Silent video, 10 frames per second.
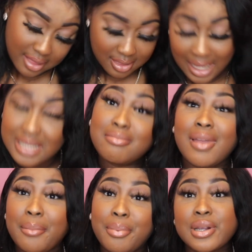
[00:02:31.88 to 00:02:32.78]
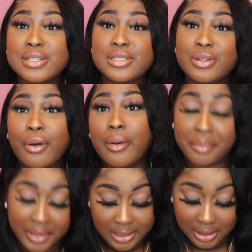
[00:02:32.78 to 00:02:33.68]
That's my personal
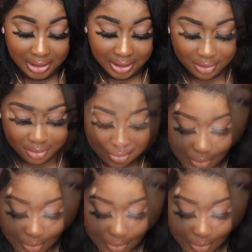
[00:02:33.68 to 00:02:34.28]
opinion.